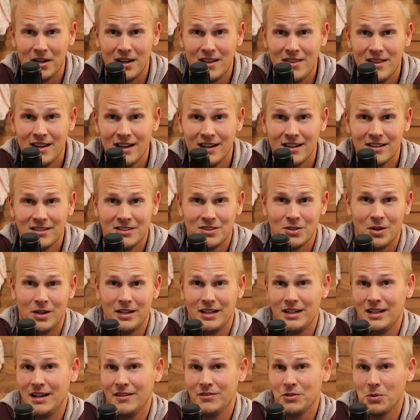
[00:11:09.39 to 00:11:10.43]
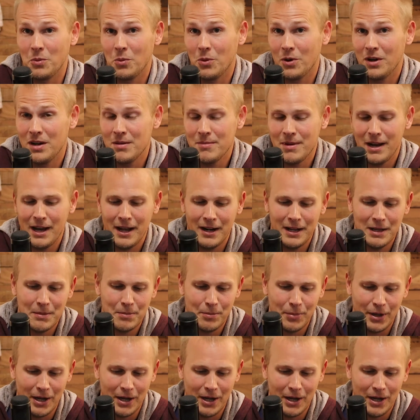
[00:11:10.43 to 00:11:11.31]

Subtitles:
in there so I didn't have to worry about it.